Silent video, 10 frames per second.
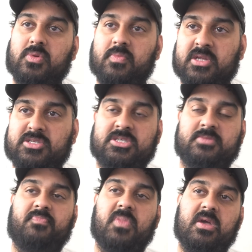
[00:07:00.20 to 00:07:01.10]
we
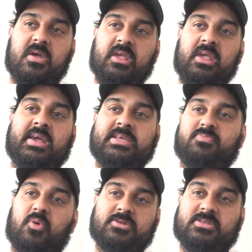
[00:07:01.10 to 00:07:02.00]
mentioned, EA
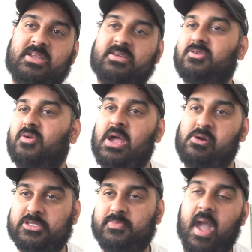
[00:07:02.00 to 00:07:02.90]
Sports didn't show that
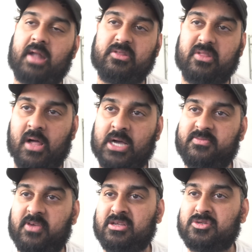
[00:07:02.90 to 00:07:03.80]
respect to the Las
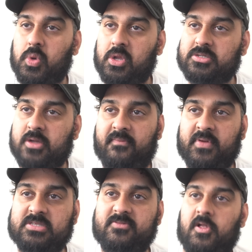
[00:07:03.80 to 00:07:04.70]
Vegas Raiders
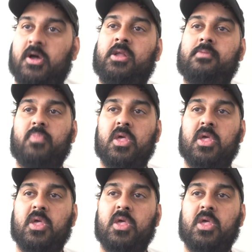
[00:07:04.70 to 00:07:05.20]
offensive line.